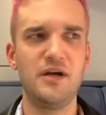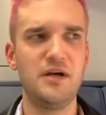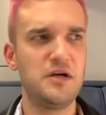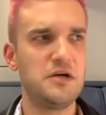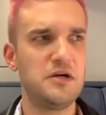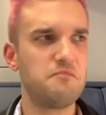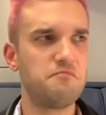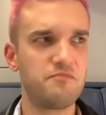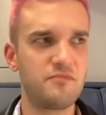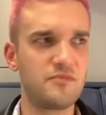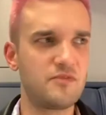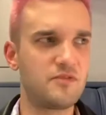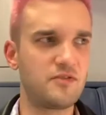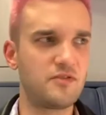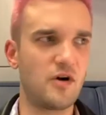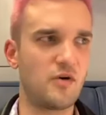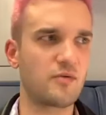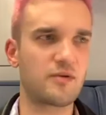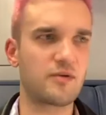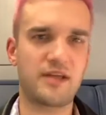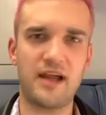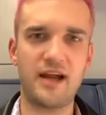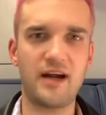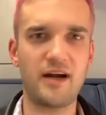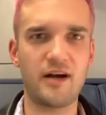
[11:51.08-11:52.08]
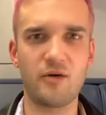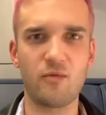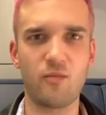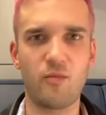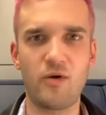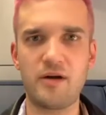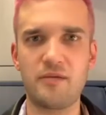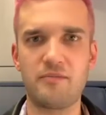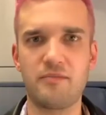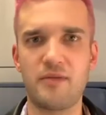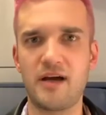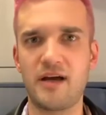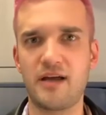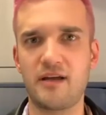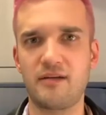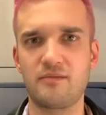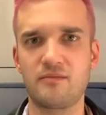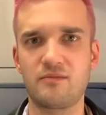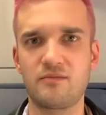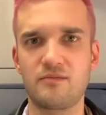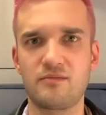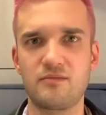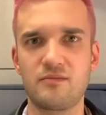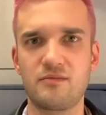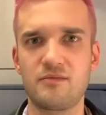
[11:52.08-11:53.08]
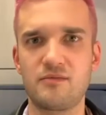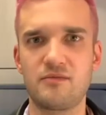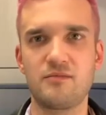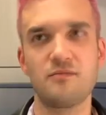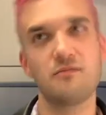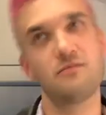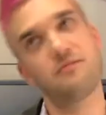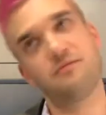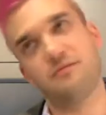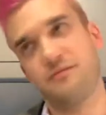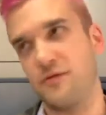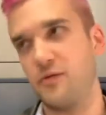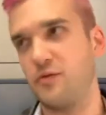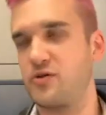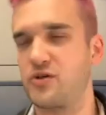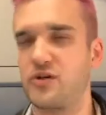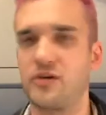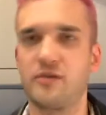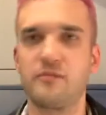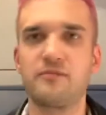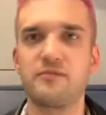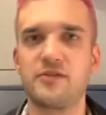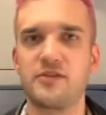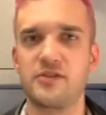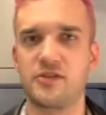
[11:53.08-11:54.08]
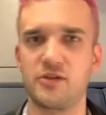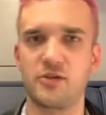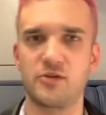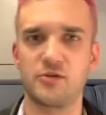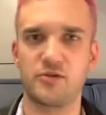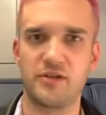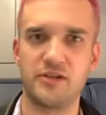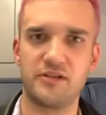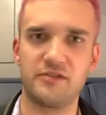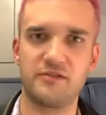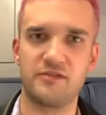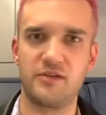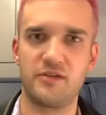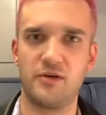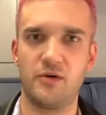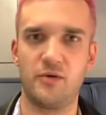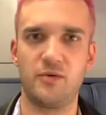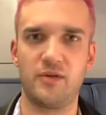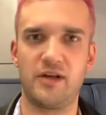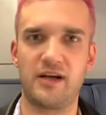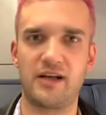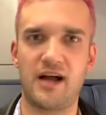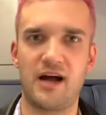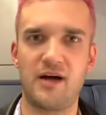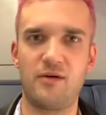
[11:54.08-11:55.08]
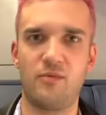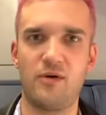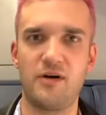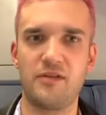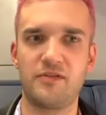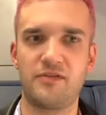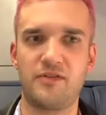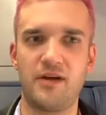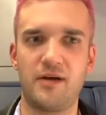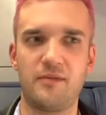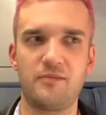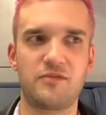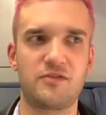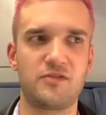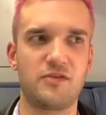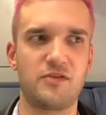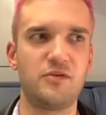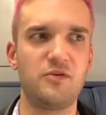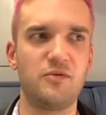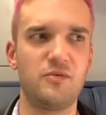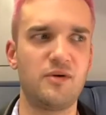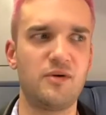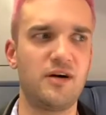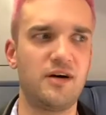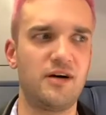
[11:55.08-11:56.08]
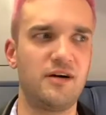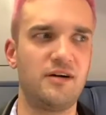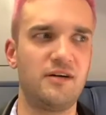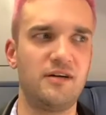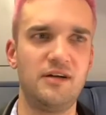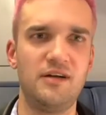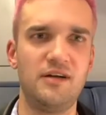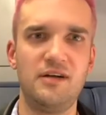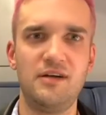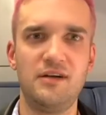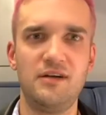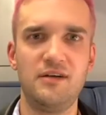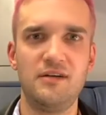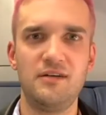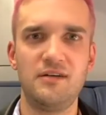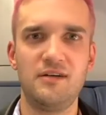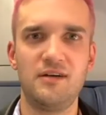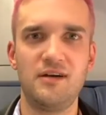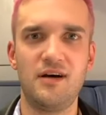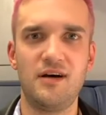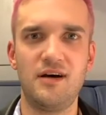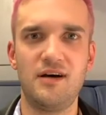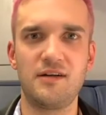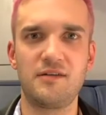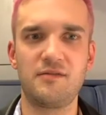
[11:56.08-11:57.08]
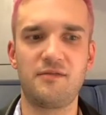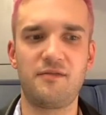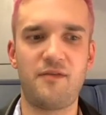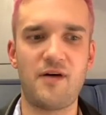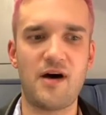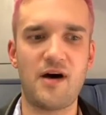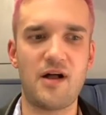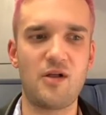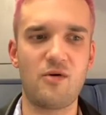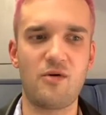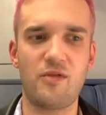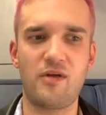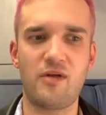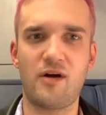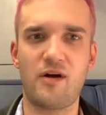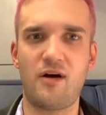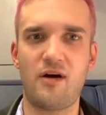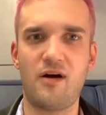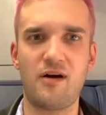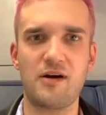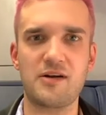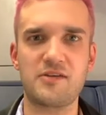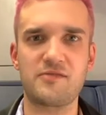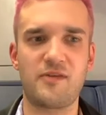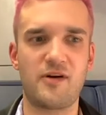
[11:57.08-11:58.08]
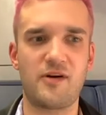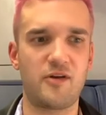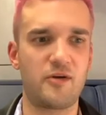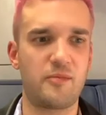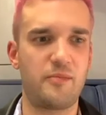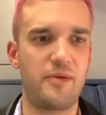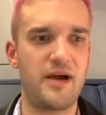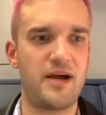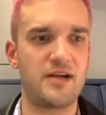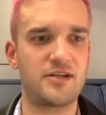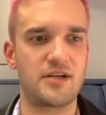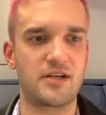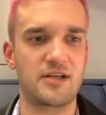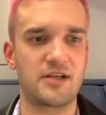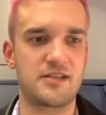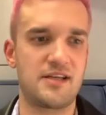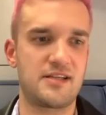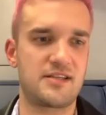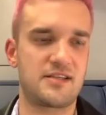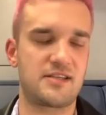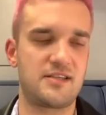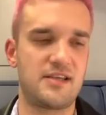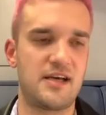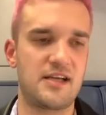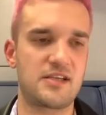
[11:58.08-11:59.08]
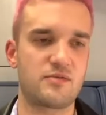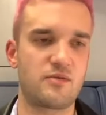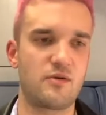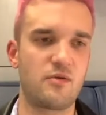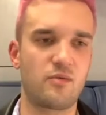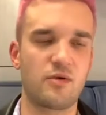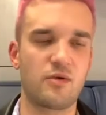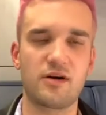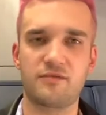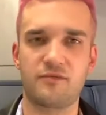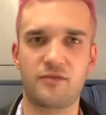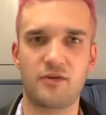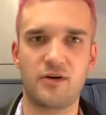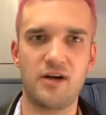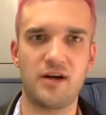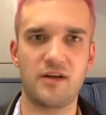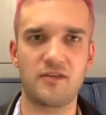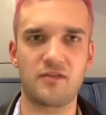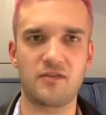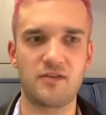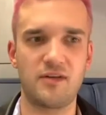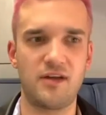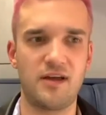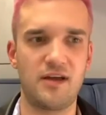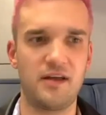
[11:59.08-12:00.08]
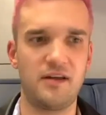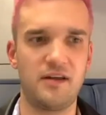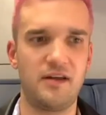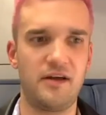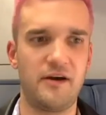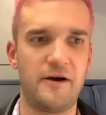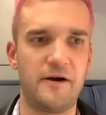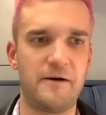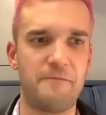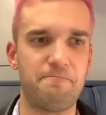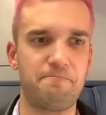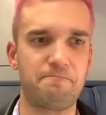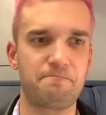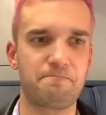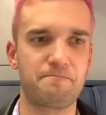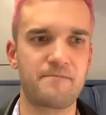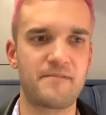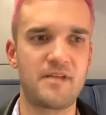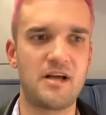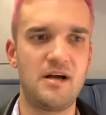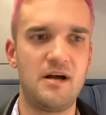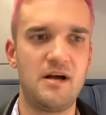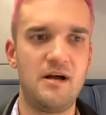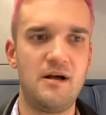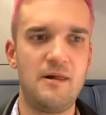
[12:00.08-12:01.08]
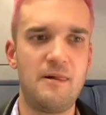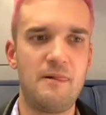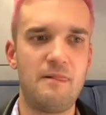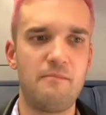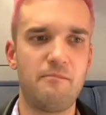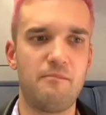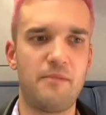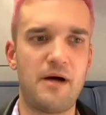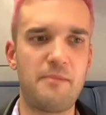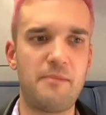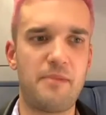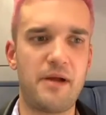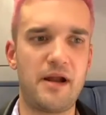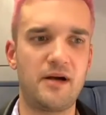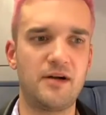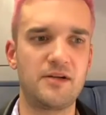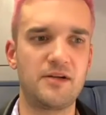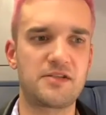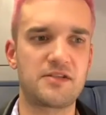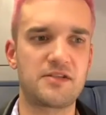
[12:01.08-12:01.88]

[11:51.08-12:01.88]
don't care what my future children do. Like, I want them to follow their hearts, follow their passion, because that's what worked for us. And my parents,